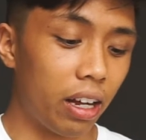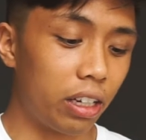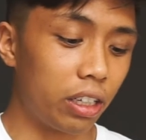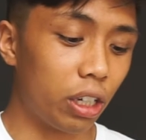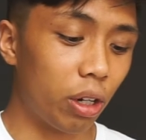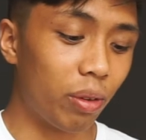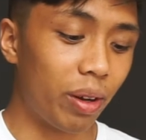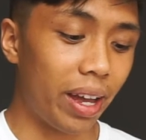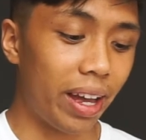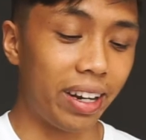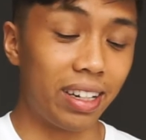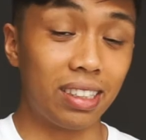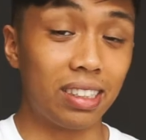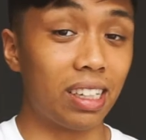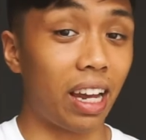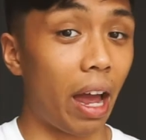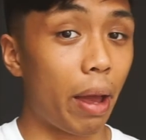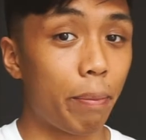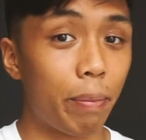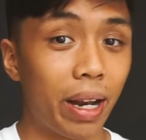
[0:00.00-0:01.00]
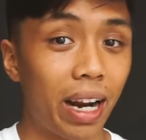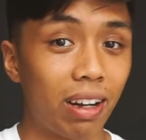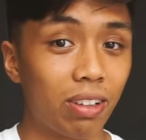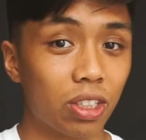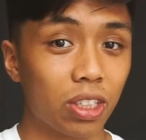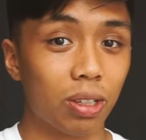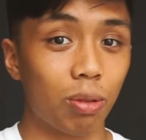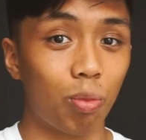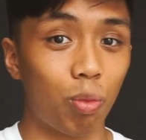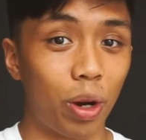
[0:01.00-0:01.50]
go ahead and type it out
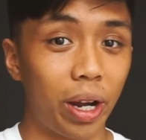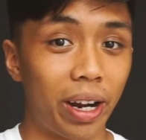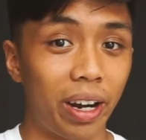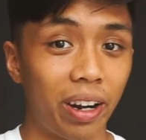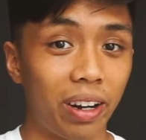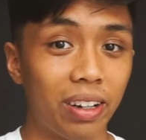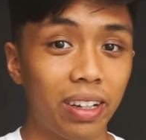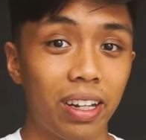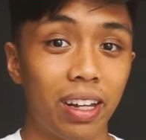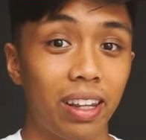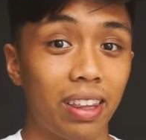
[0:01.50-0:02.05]
somewhere.